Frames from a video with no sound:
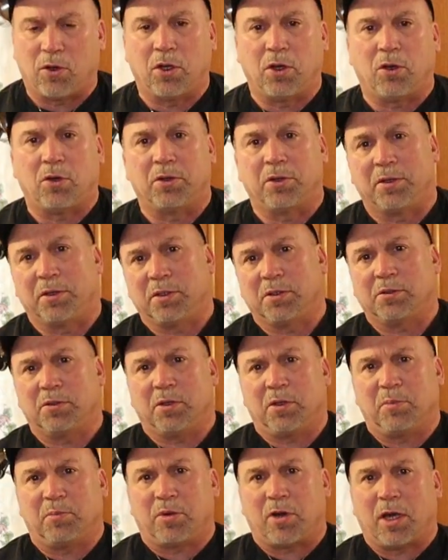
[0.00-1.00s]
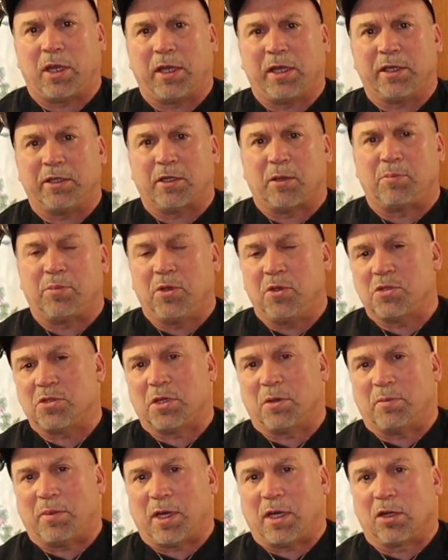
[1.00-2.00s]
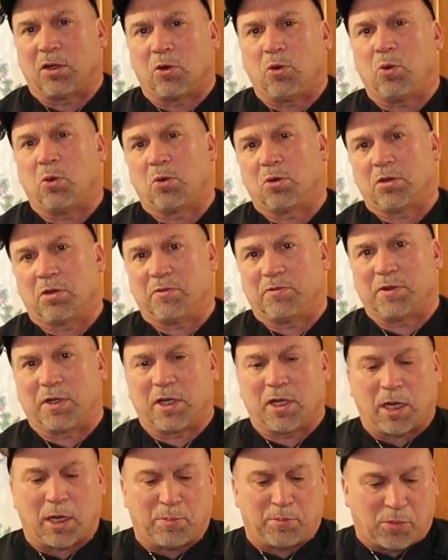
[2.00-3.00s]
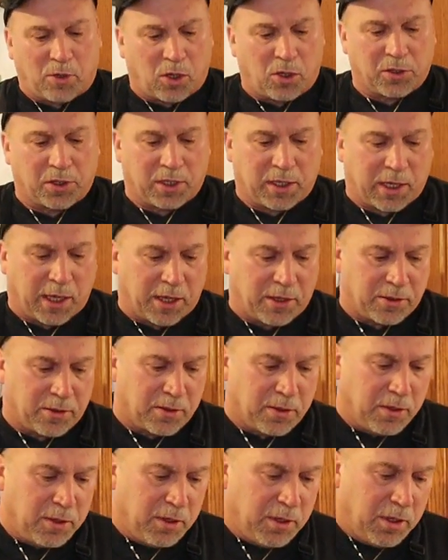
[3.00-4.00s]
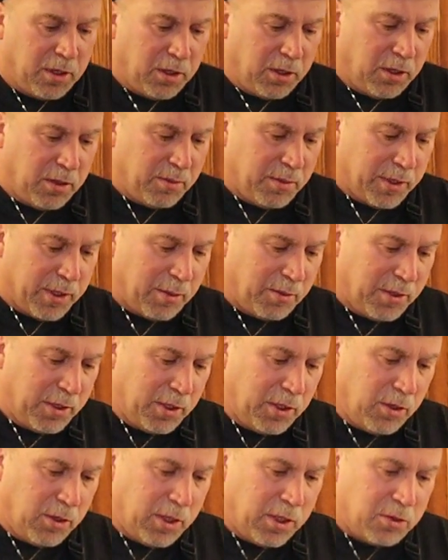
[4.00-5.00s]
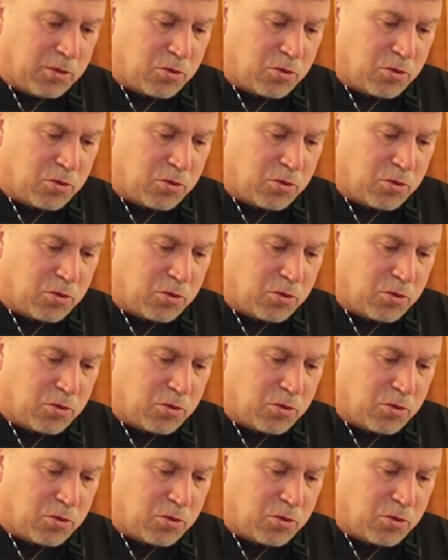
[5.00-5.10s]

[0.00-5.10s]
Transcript: oil, and you're gonna probably end up using about 1/4 cup altogether. But I'm gonna go ahead